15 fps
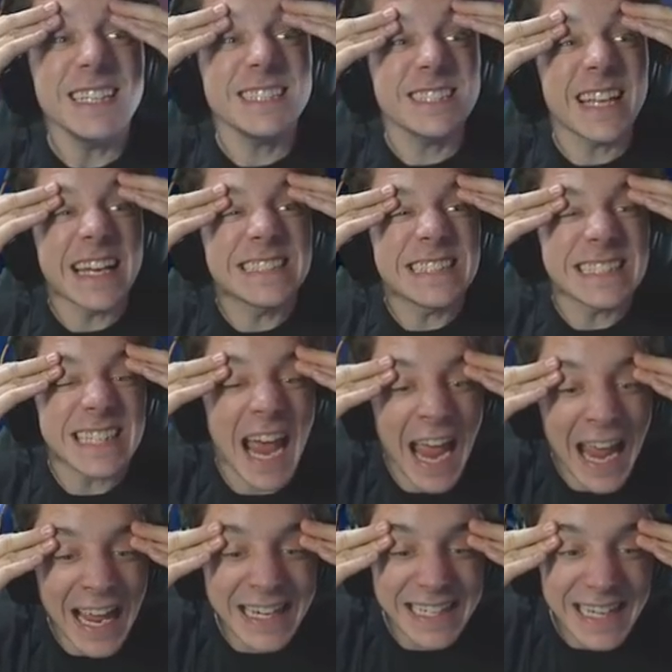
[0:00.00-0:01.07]
He sliced his
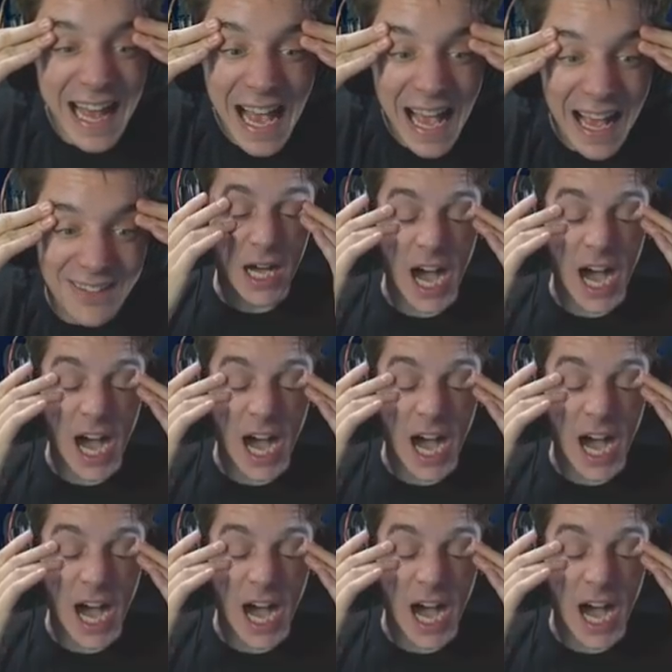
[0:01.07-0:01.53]
hand in half.